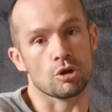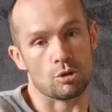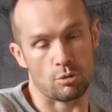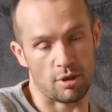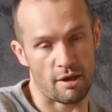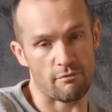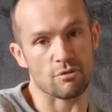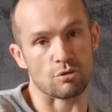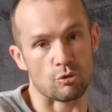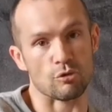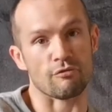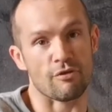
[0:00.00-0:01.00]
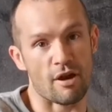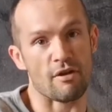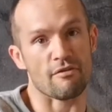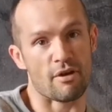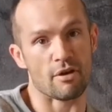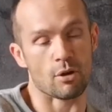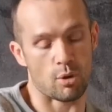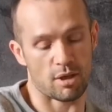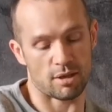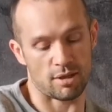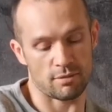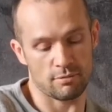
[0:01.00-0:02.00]
You will get results very, very
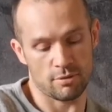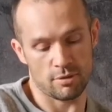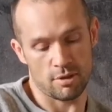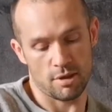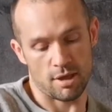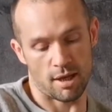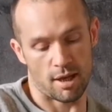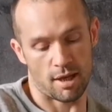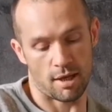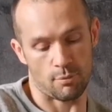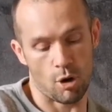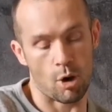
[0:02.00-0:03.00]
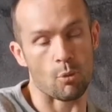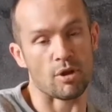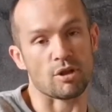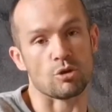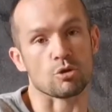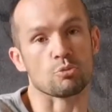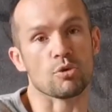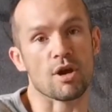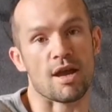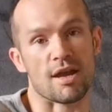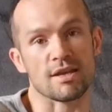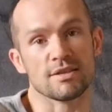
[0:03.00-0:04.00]
quickly. And when you use
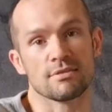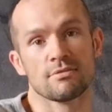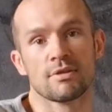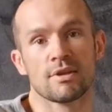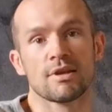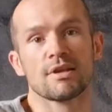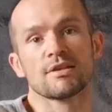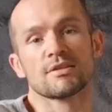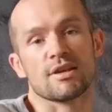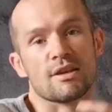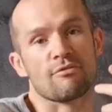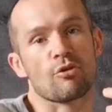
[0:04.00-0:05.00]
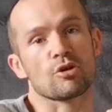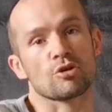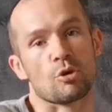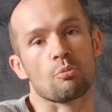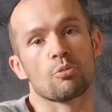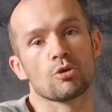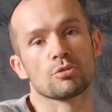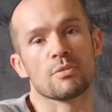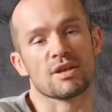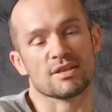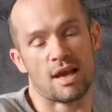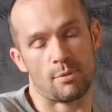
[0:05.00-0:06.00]
praise, take your voice up, put some
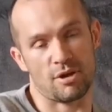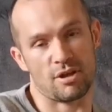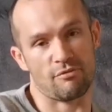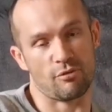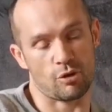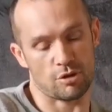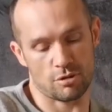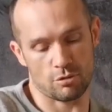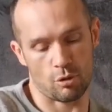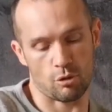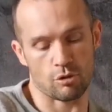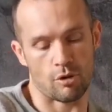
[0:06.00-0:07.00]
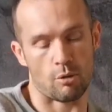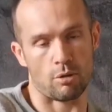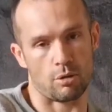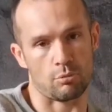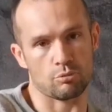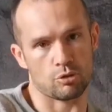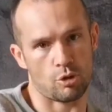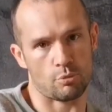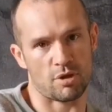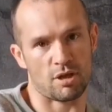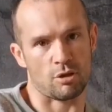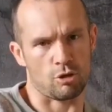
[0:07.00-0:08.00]
excitement in your voice. Don't growl at them. Don't
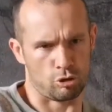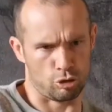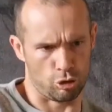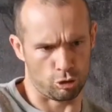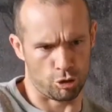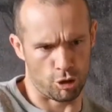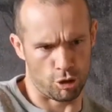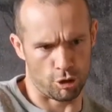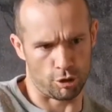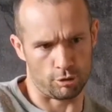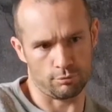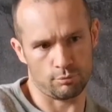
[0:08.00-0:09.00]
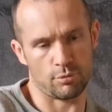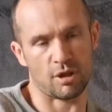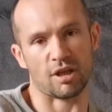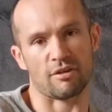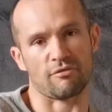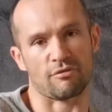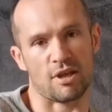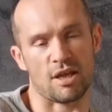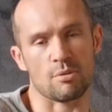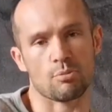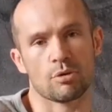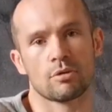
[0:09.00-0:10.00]
be a good girl, making it
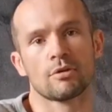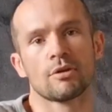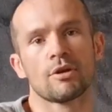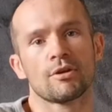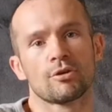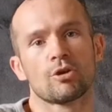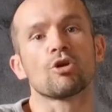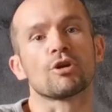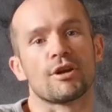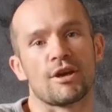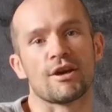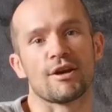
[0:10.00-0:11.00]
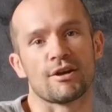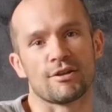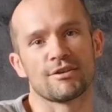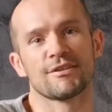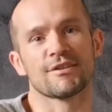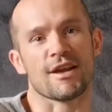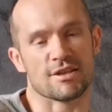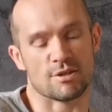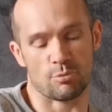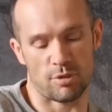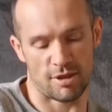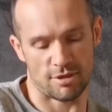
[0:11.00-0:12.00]
deep. Good girl, nice
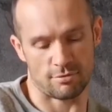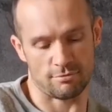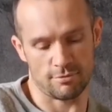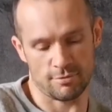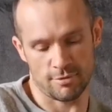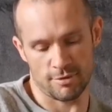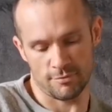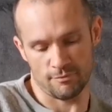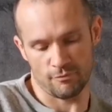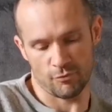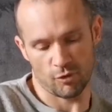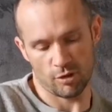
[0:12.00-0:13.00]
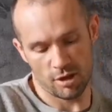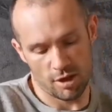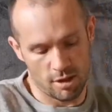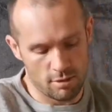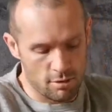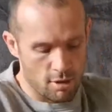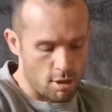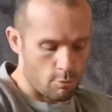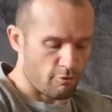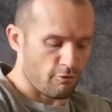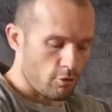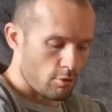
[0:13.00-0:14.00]
and pleasant. Okay, and
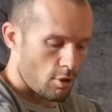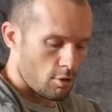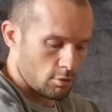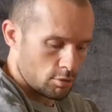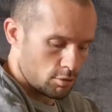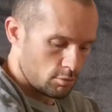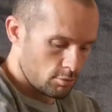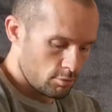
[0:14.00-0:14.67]
before long,